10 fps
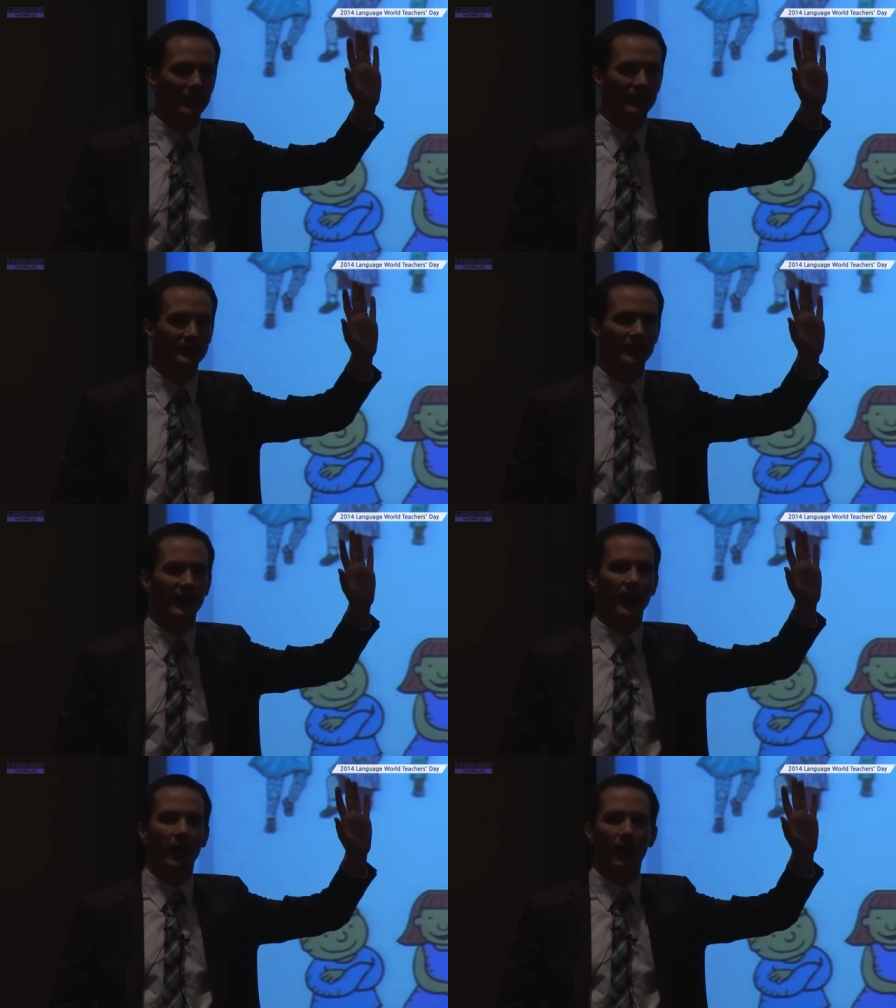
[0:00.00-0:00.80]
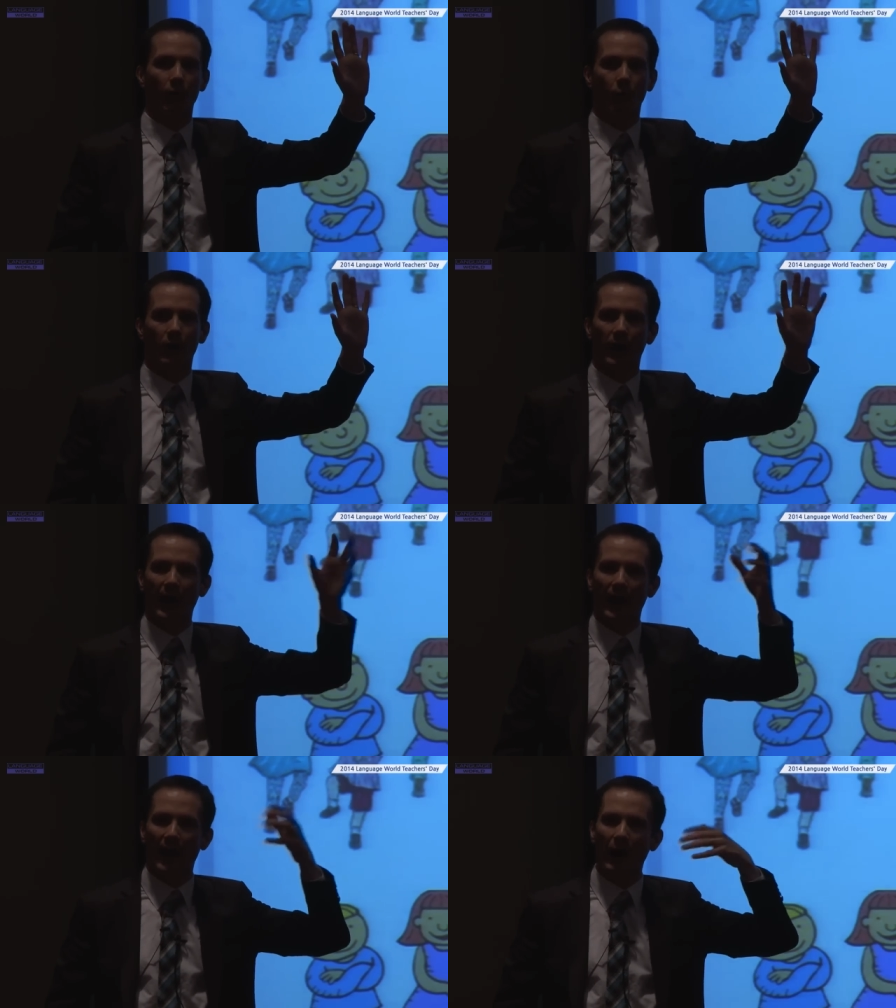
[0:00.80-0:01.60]
is
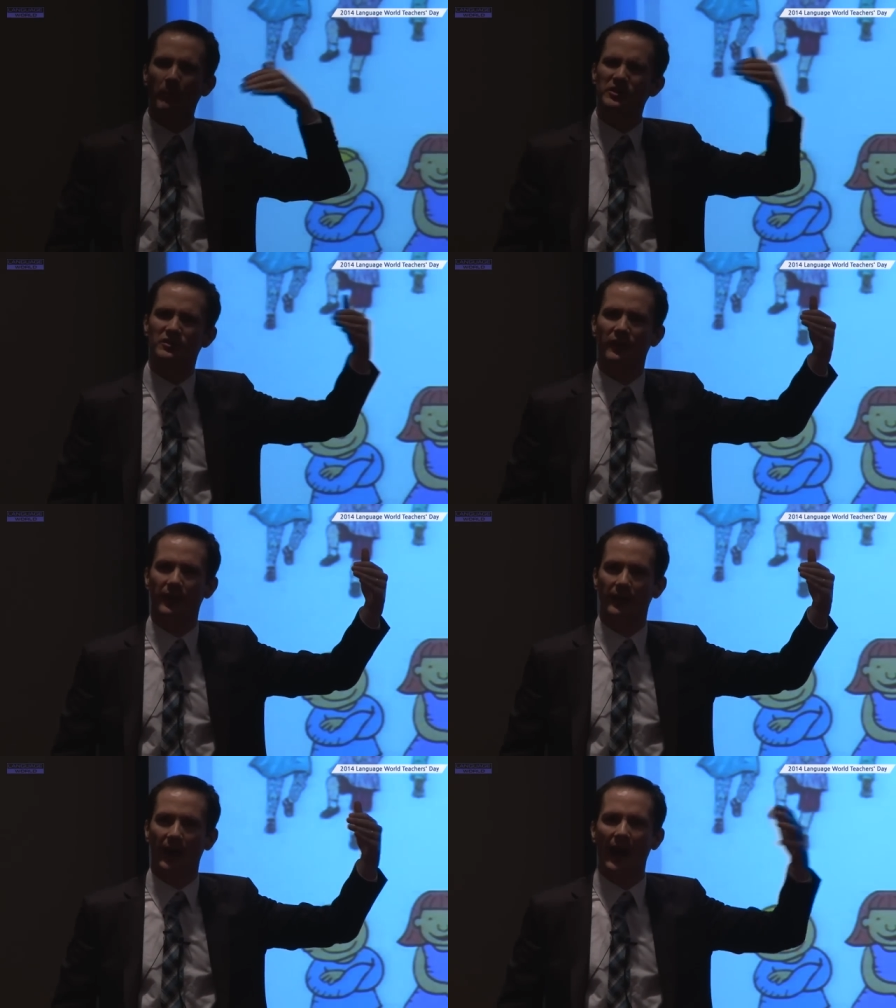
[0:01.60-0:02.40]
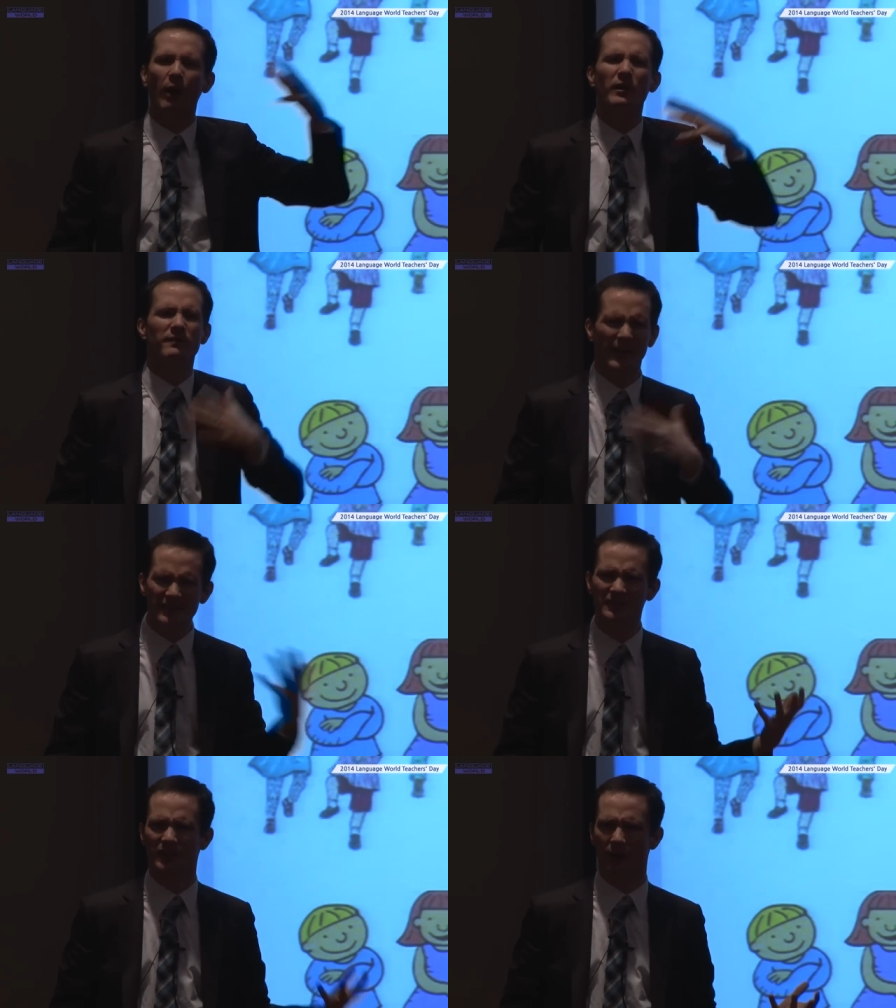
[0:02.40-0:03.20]
how
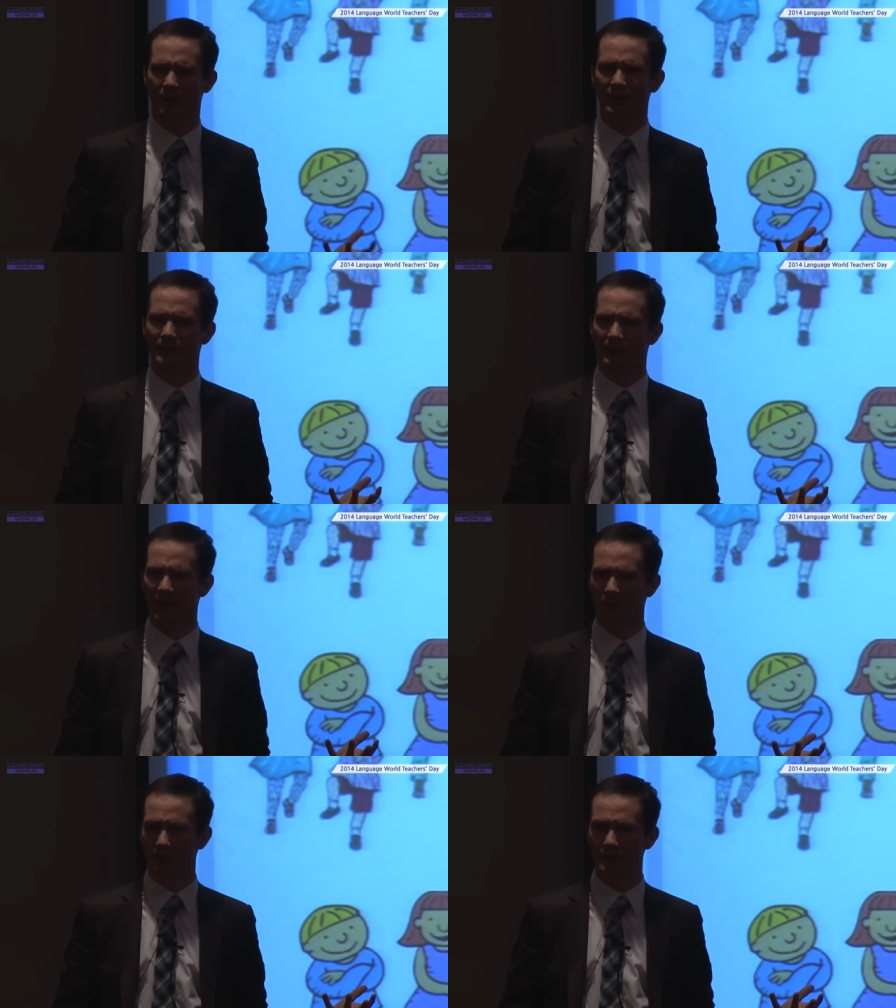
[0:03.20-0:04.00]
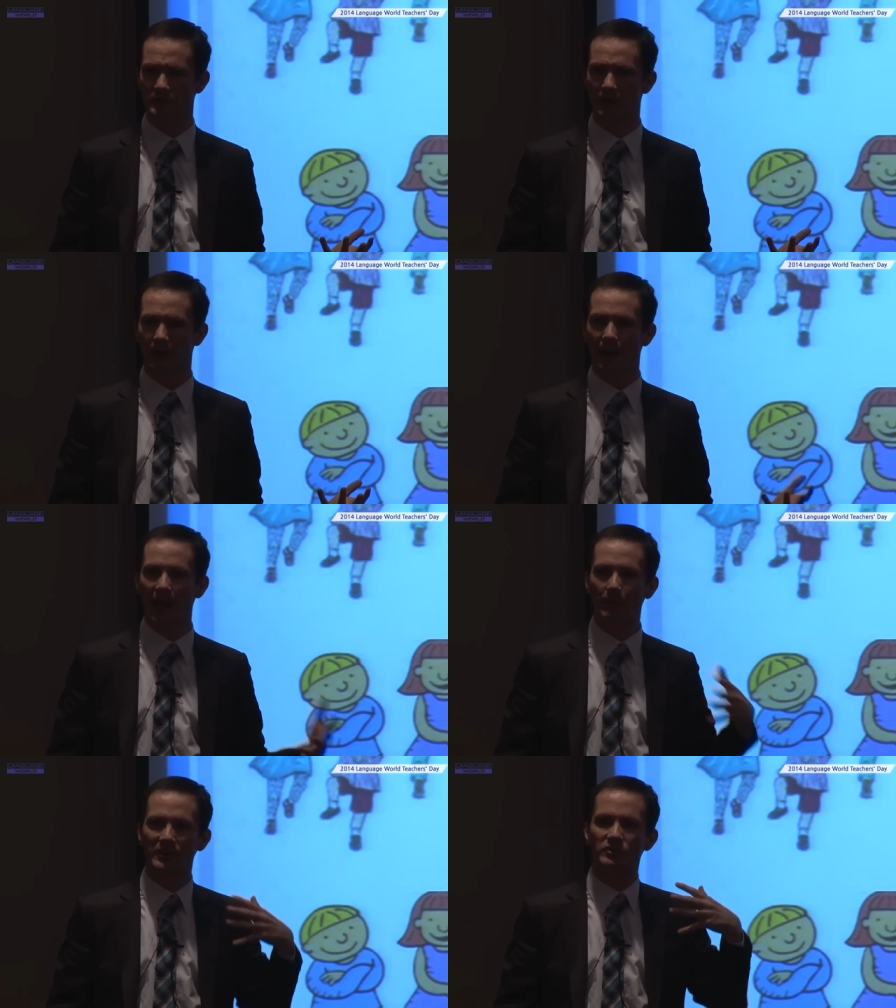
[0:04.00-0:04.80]
invested are they in the language? How
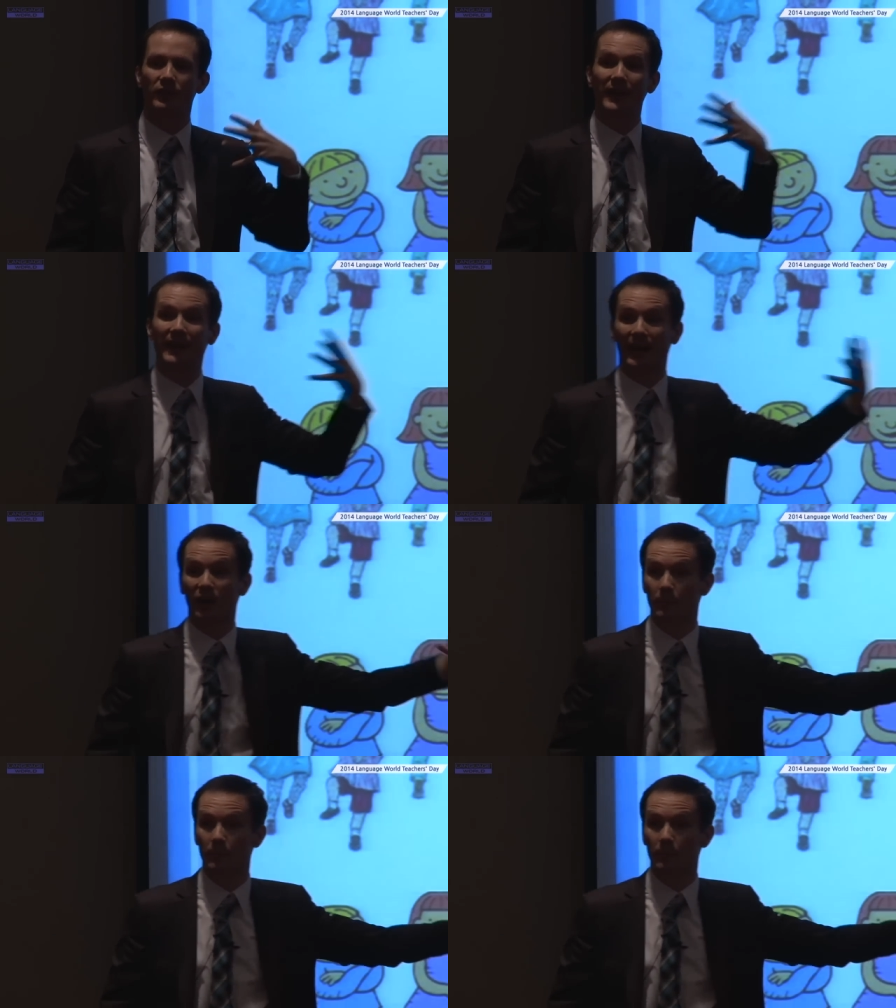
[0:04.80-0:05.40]
much do they care